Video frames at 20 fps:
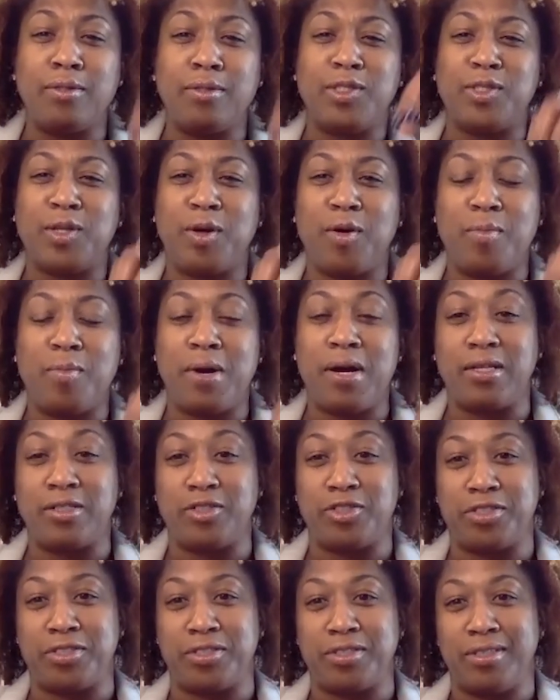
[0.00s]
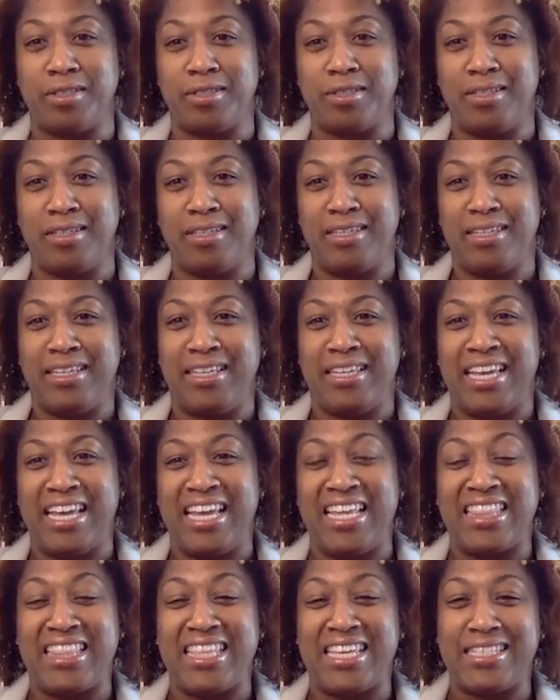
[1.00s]
so much
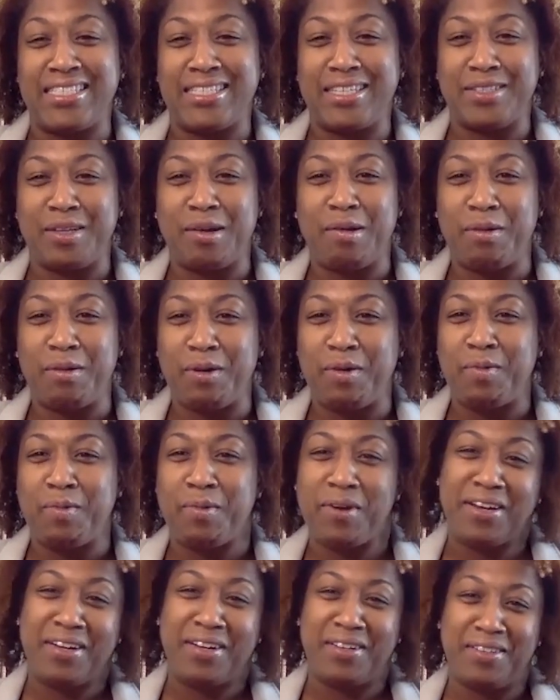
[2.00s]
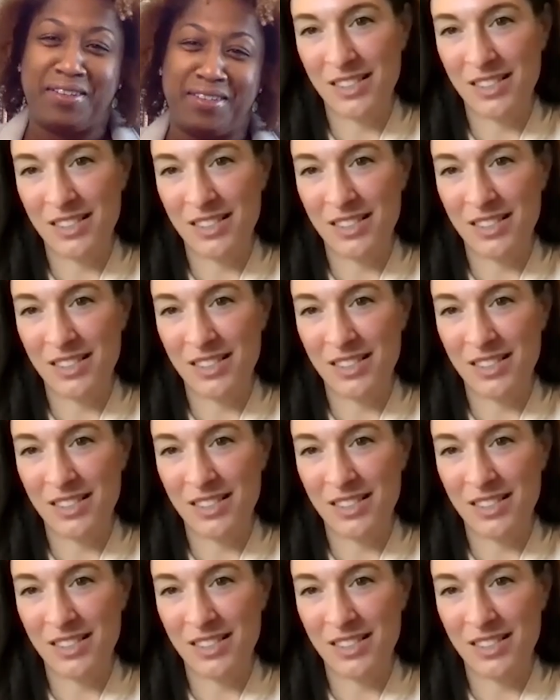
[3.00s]
and things that don't go well.